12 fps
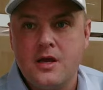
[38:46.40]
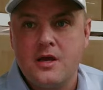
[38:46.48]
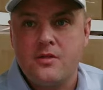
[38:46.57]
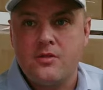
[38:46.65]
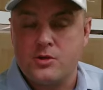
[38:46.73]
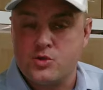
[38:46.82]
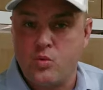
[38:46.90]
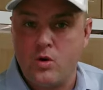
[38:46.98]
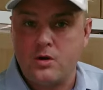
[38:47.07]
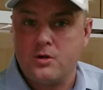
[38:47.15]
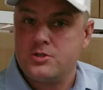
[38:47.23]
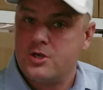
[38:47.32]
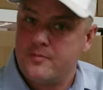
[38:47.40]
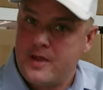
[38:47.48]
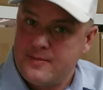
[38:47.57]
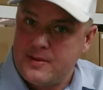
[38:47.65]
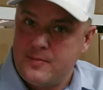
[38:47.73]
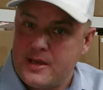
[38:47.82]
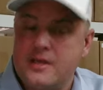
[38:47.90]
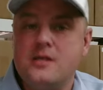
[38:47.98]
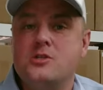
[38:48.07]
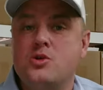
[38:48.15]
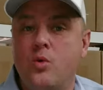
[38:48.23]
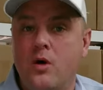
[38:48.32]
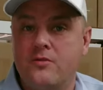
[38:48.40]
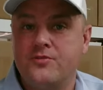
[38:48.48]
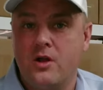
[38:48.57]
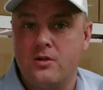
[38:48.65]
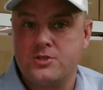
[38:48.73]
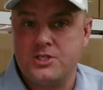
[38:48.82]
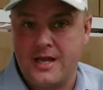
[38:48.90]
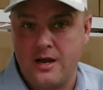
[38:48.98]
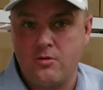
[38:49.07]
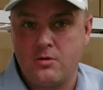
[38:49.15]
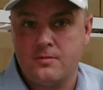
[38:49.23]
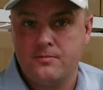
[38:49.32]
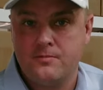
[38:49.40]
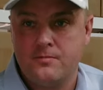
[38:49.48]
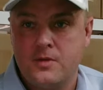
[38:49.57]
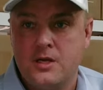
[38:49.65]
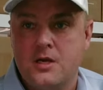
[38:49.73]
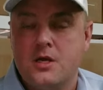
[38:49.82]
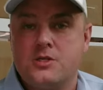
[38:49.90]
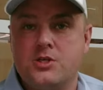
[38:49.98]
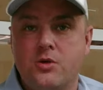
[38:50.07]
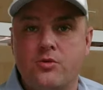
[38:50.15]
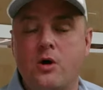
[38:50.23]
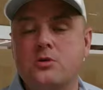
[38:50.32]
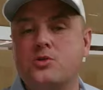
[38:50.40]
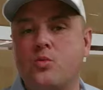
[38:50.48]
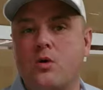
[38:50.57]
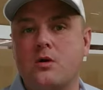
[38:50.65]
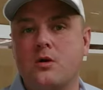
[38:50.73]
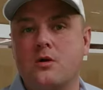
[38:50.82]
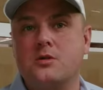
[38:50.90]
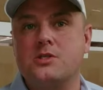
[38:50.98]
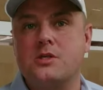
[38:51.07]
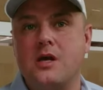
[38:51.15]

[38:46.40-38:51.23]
Those workers are maybe making $12 an hour. So those workers,